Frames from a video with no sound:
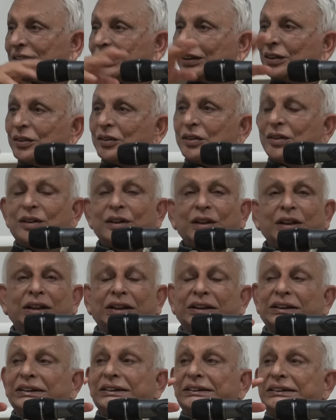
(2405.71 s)
So
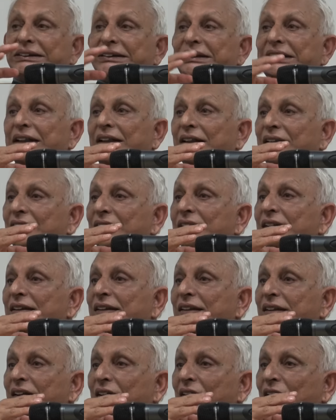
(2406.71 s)
she
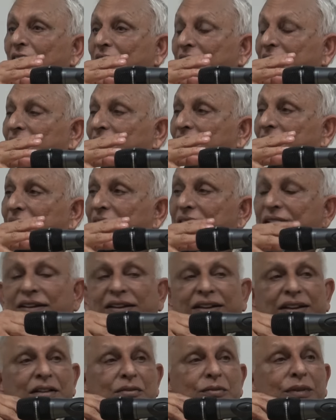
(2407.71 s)
learned a lot, a
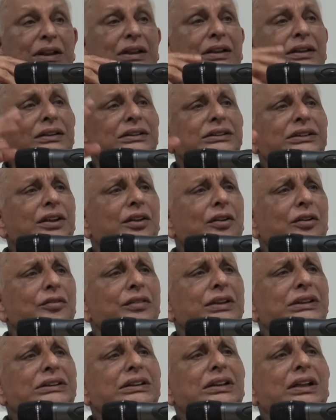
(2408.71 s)
great deal, but she
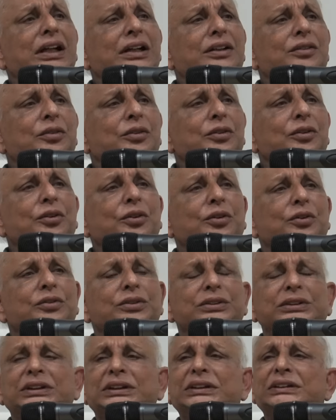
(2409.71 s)
always said, I don't
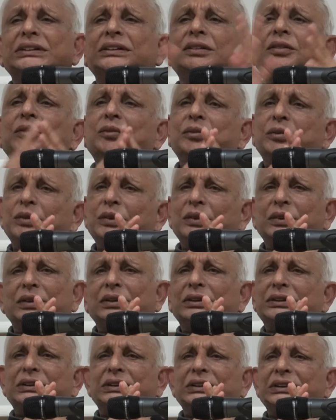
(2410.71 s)

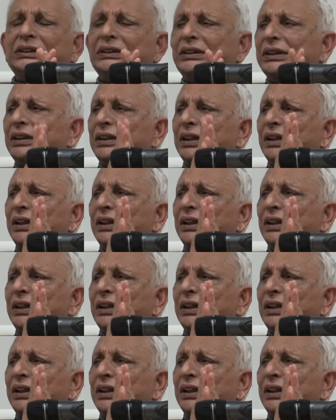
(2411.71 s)
know.